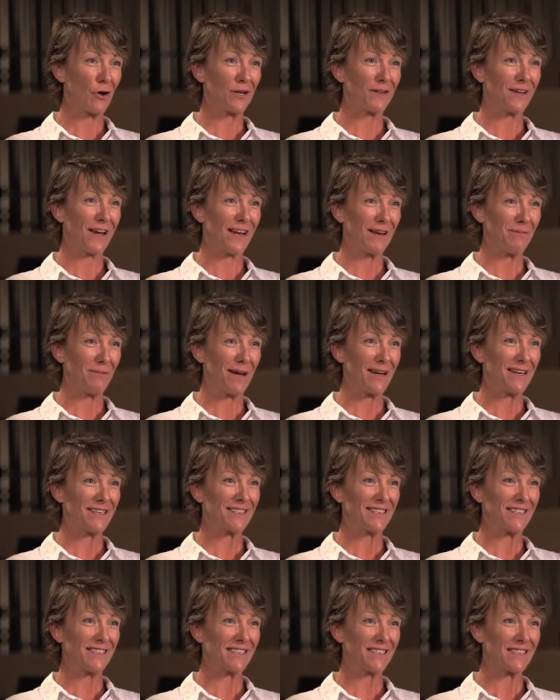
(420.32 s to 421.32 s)
a daily
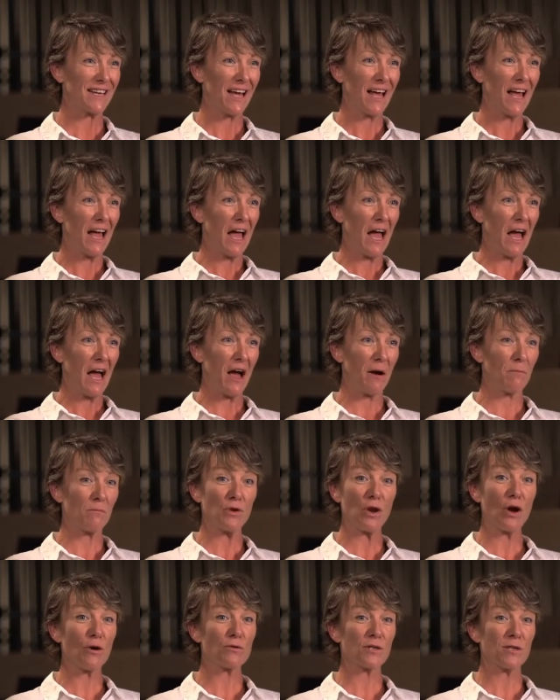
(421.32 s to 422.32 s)
basis.
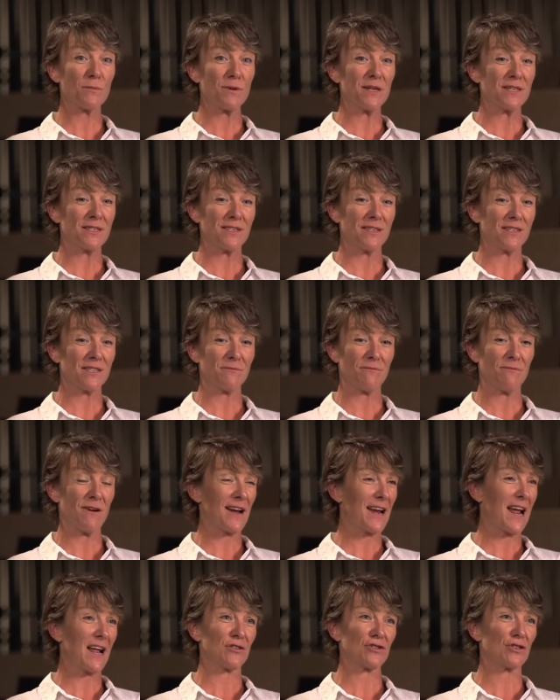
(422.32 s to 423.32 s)
Knows the business
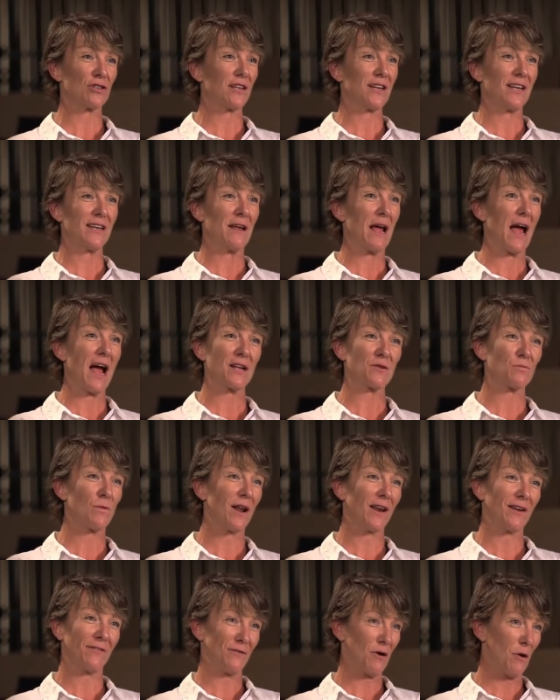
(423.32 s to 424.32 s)
financially as
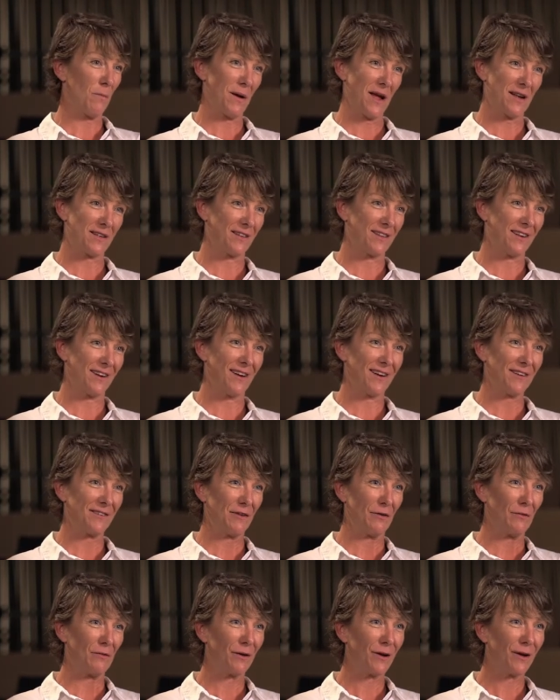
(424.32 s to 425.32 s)
well, if not better than I
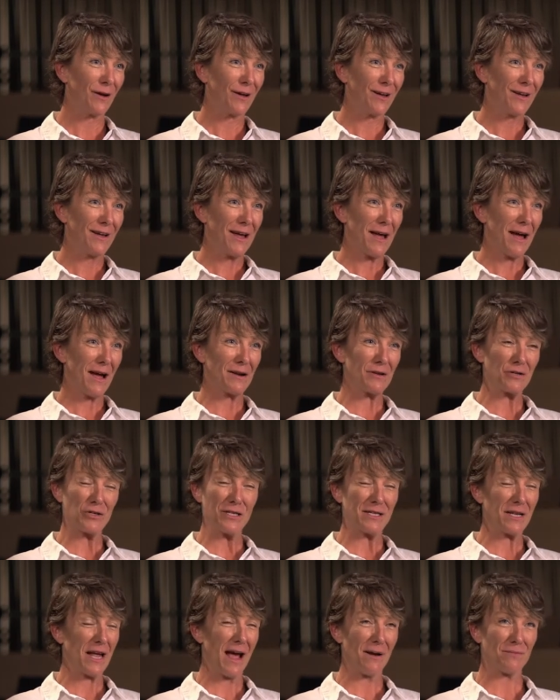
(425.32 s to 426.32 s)
do. And
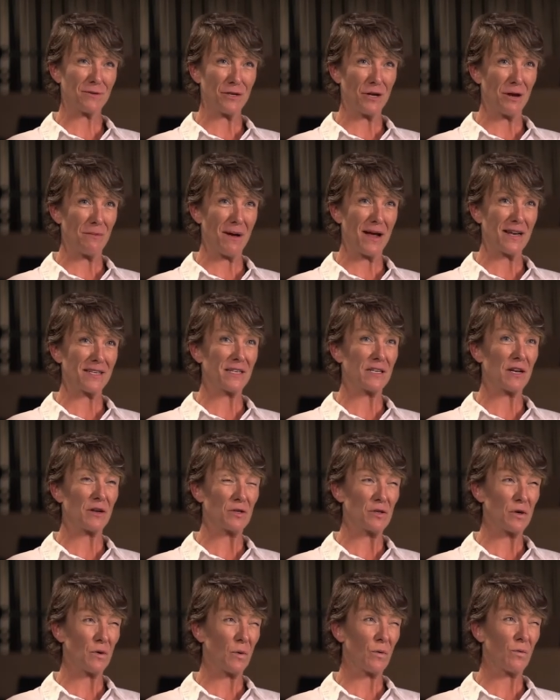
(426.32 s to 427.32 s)
she's absolutely amazing.
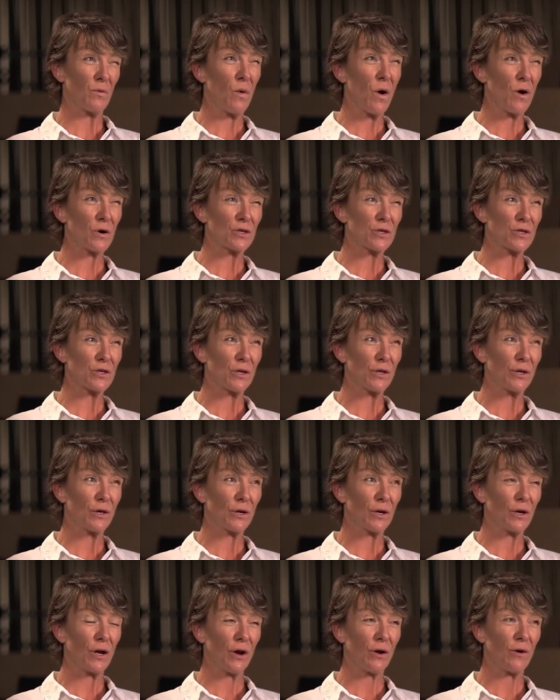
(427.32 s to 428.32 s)
To have watched her
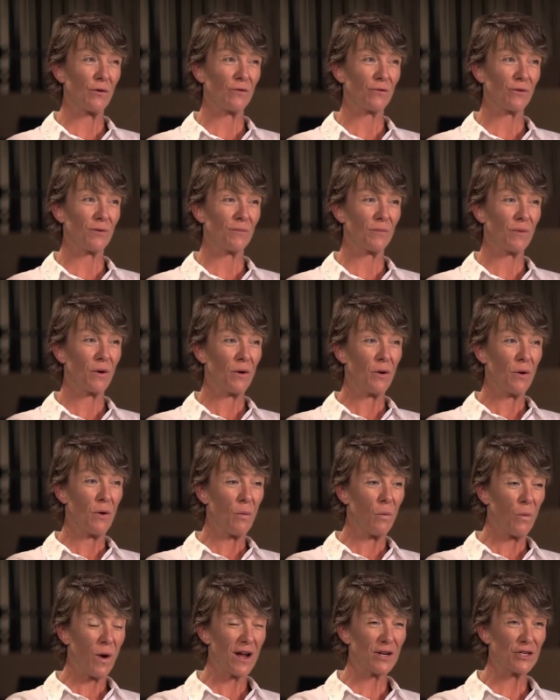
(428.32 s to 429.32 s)
go from
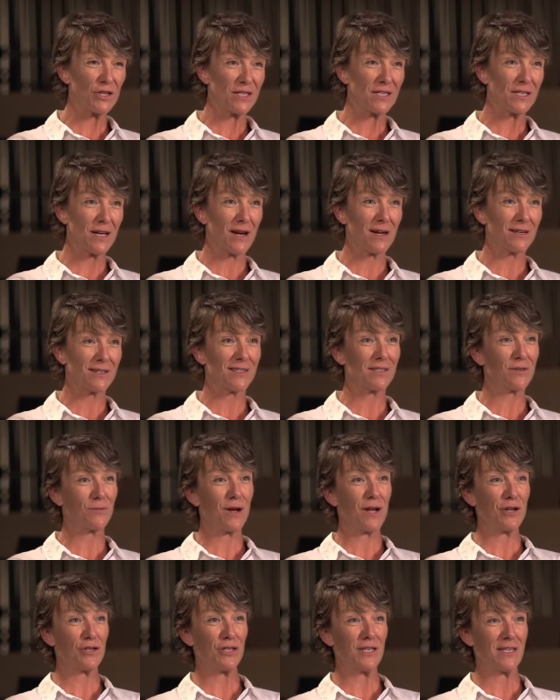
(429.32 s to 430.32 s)
where she started to
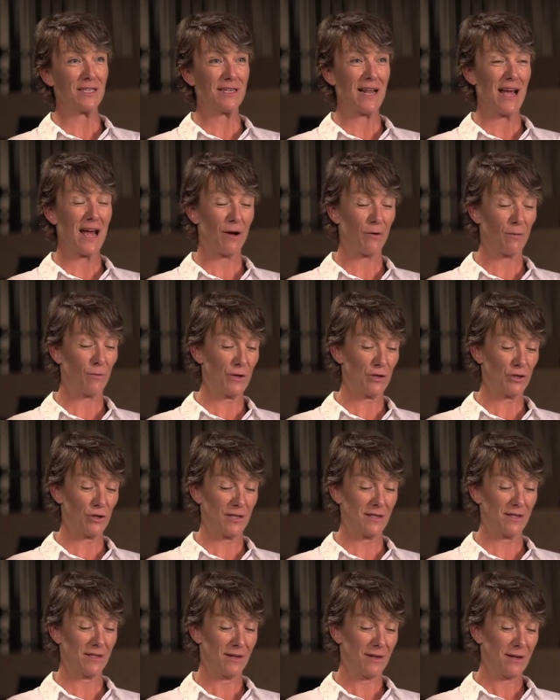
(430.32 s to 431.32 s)
where she is now, which
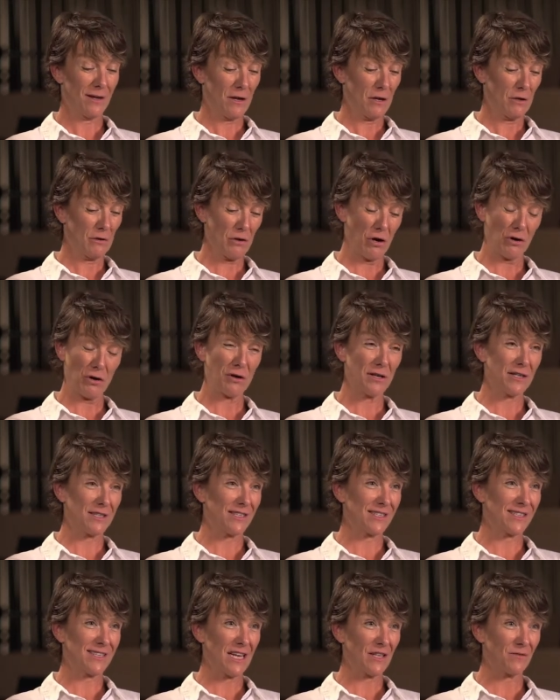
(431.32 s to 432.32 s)
is not only
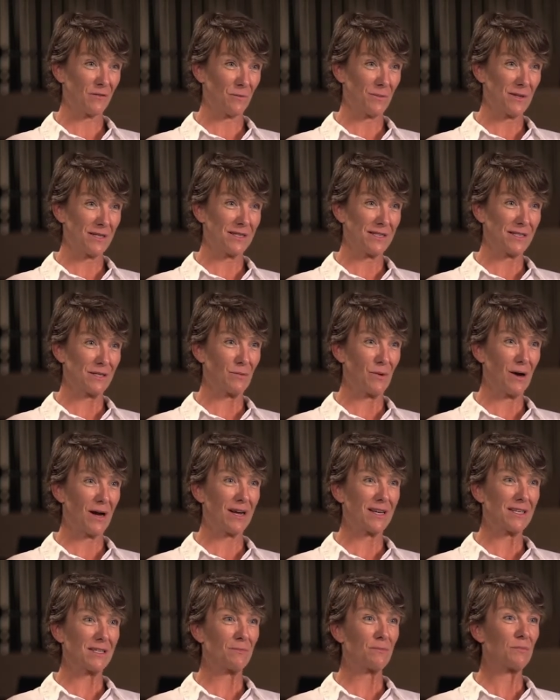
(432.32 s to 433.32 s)
successful
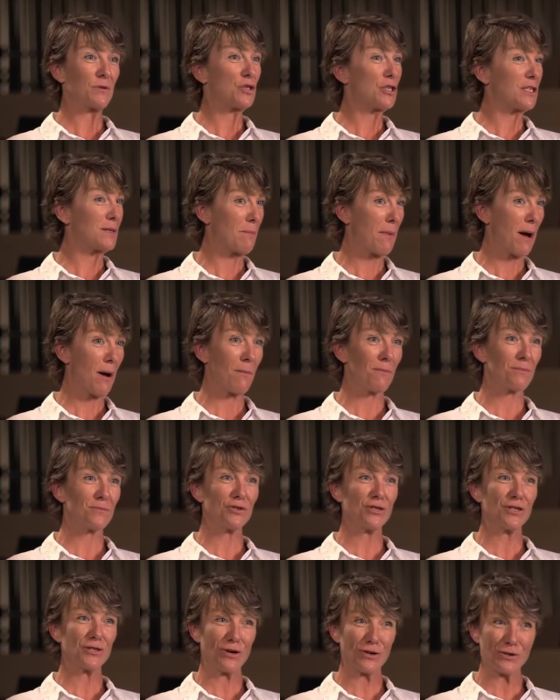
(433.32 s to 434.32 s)
business-wise, but she's a mum,
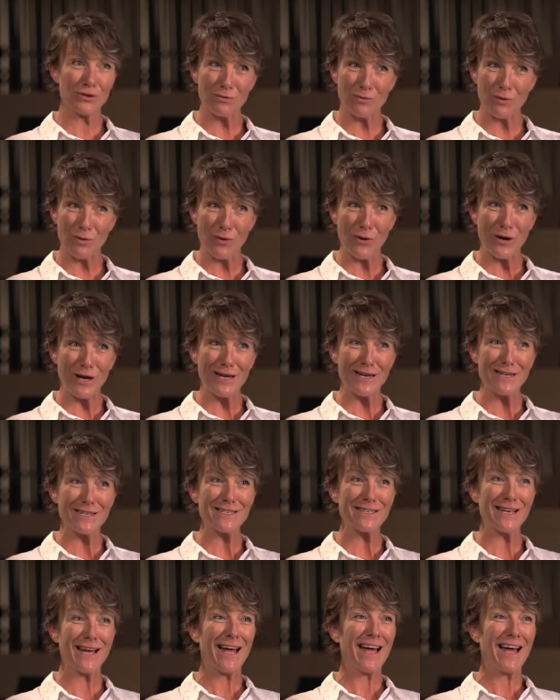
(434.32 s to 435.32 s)
she's got 2 boys.